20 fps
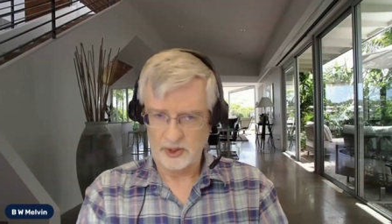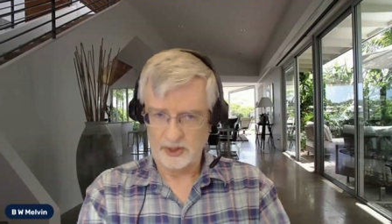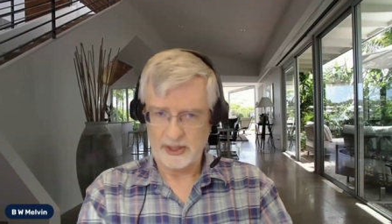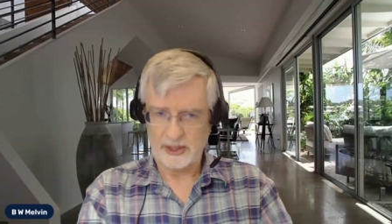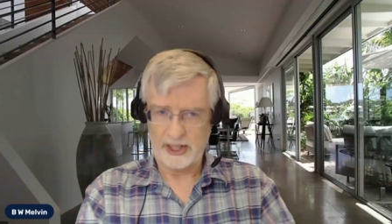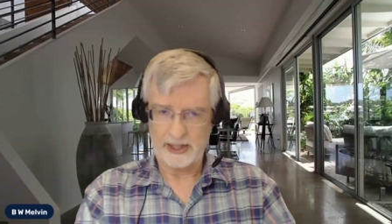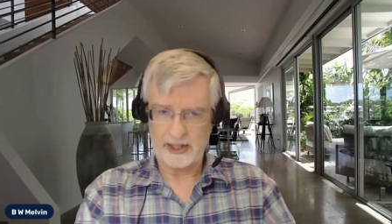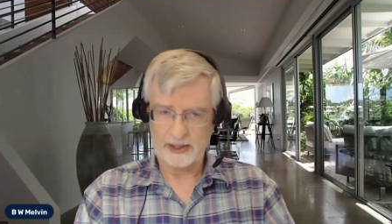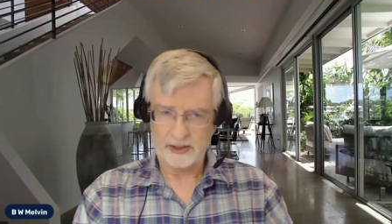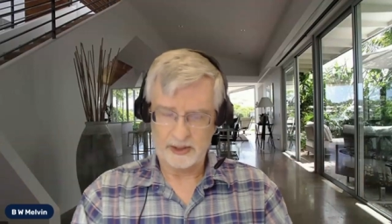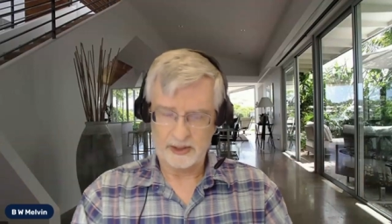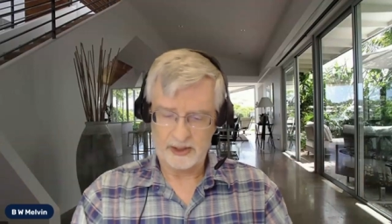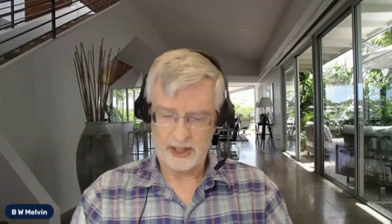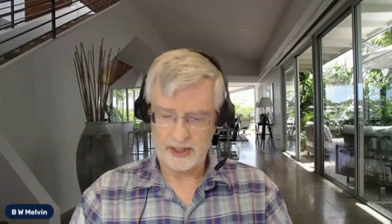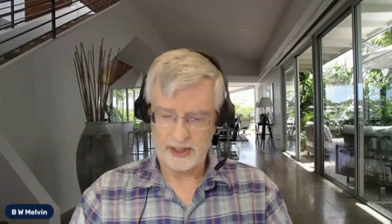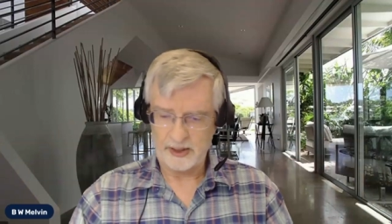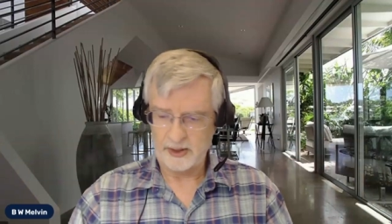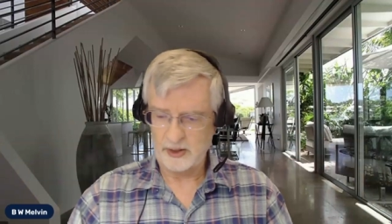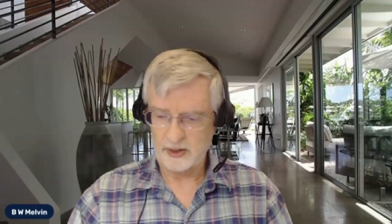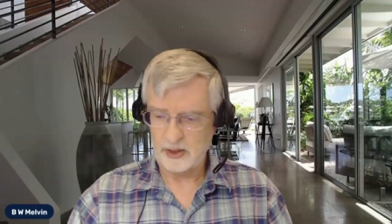that,
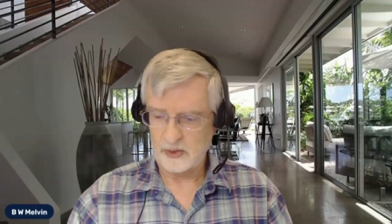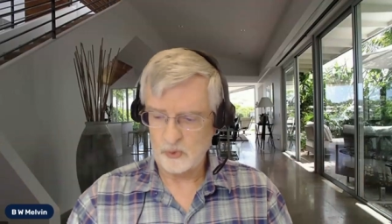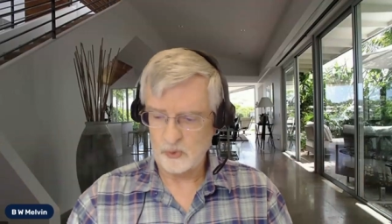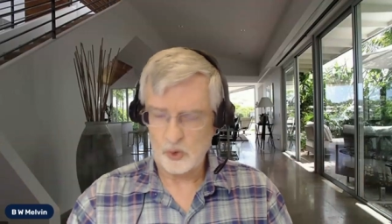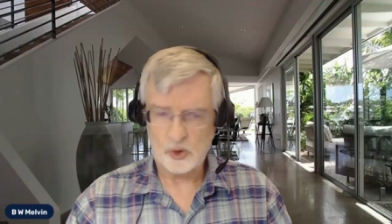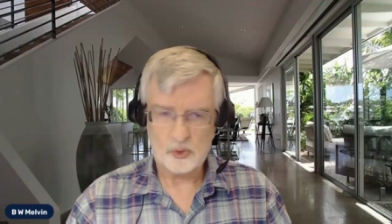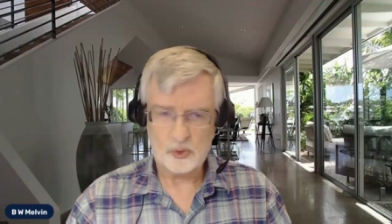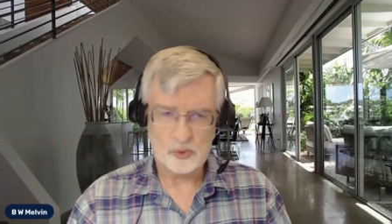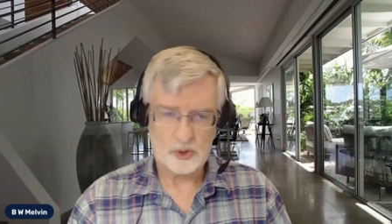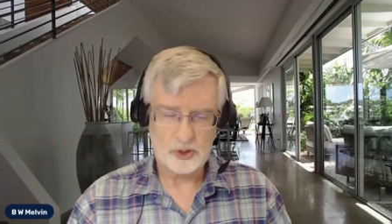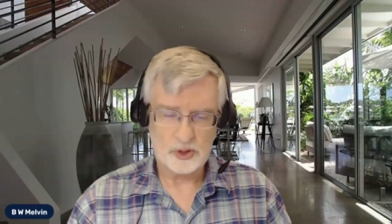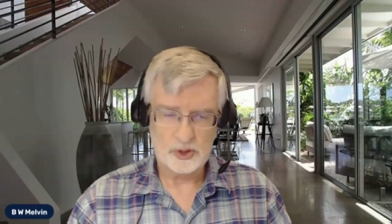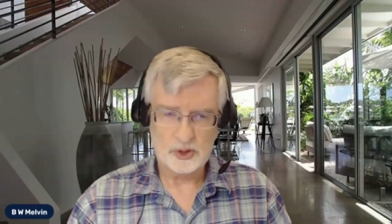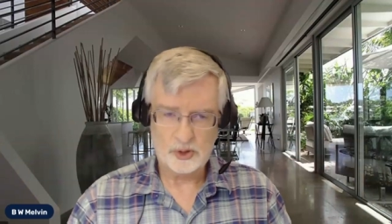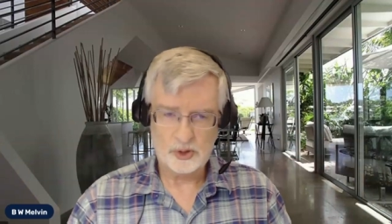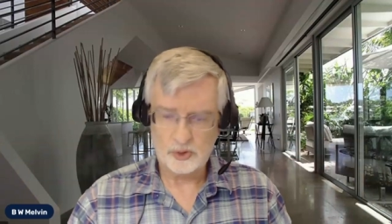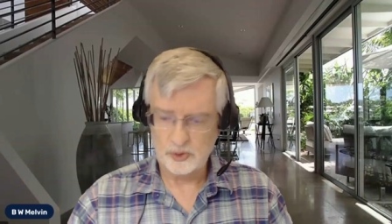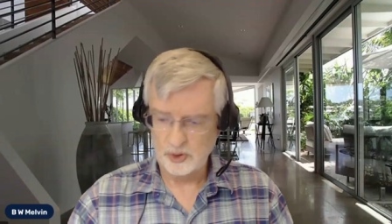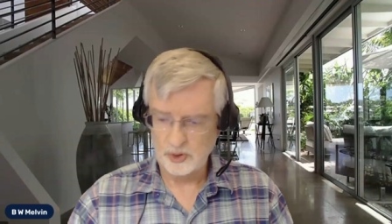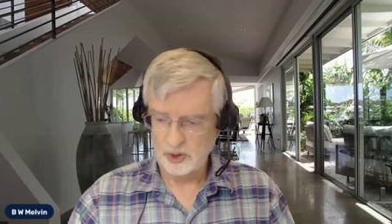that era of World War
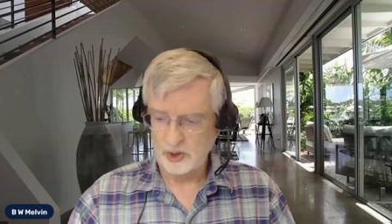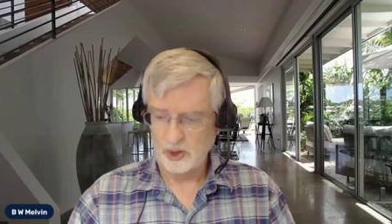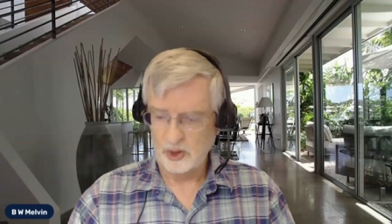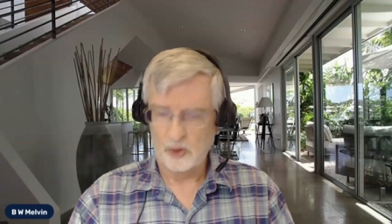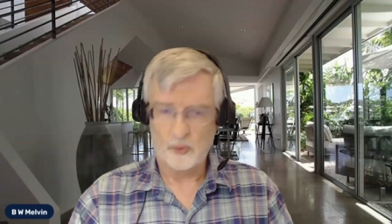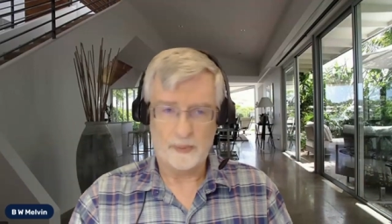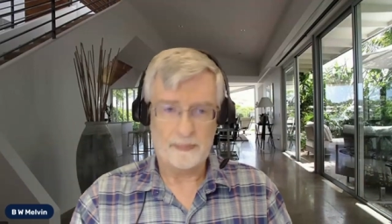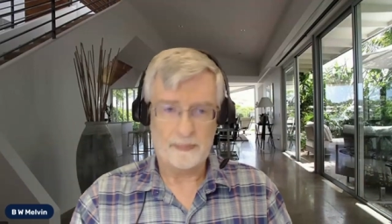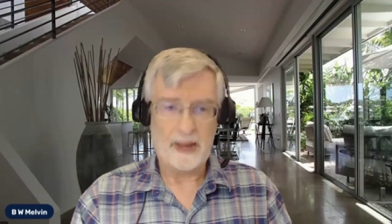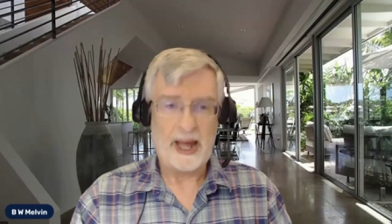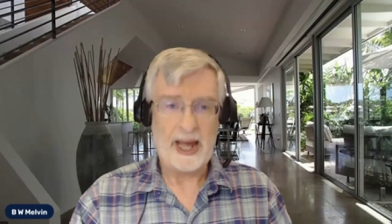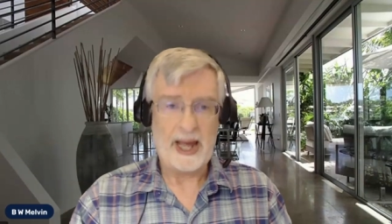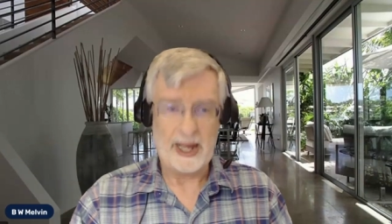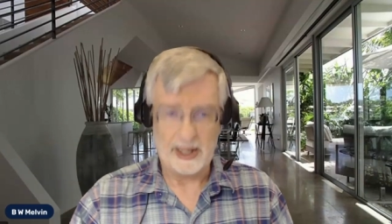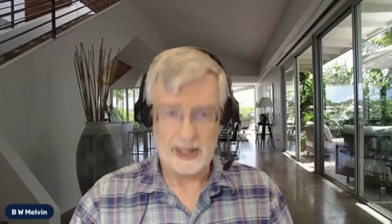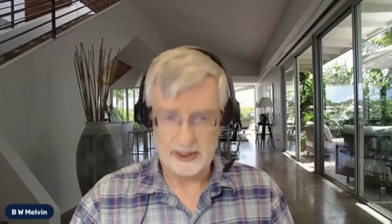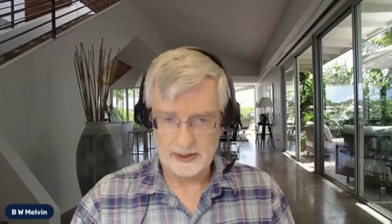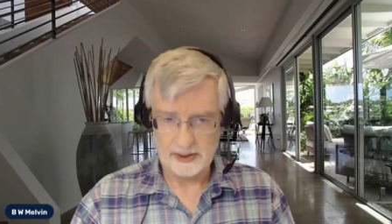II was bad.